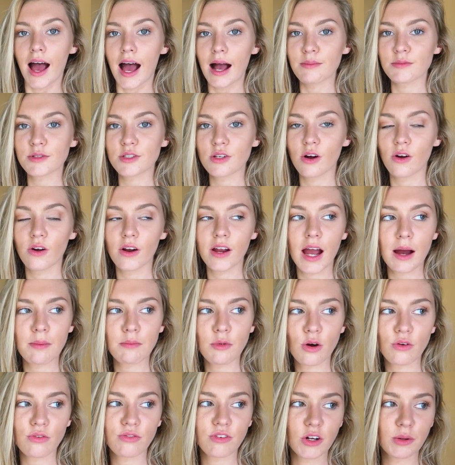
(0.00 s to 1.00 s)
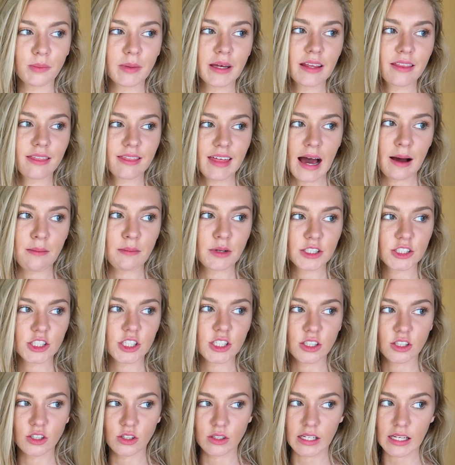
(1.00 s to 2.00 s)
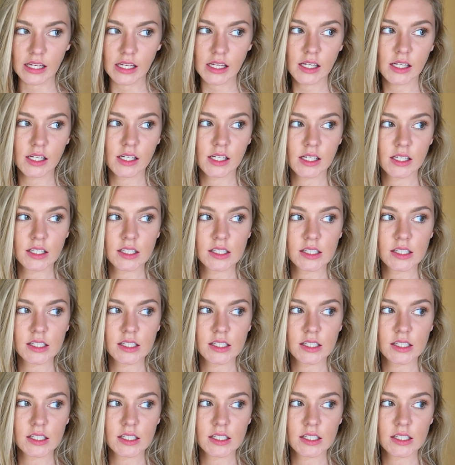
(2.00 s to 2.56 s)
I'm sorry I'm not filming that much at uni.